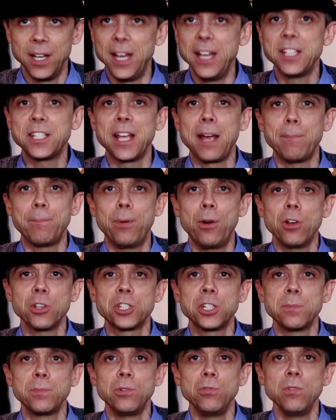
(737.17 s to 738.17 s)
Is that
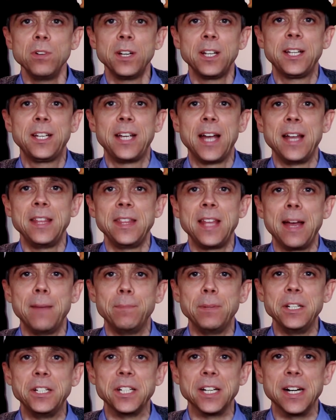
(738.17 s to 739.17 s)
possible? Can
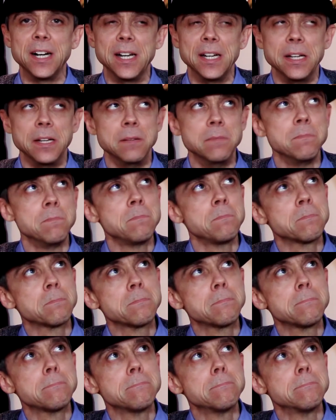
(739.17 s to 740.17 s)
that be done?
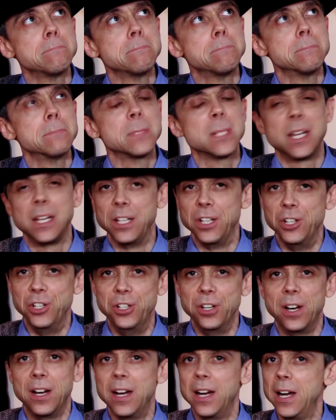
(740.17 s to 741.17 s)

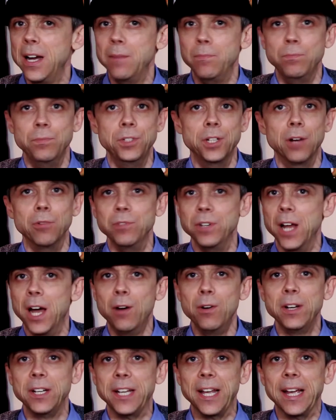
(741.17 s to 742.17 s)
Don't
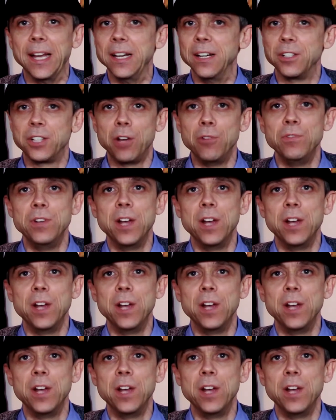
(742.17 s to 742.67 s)
know again.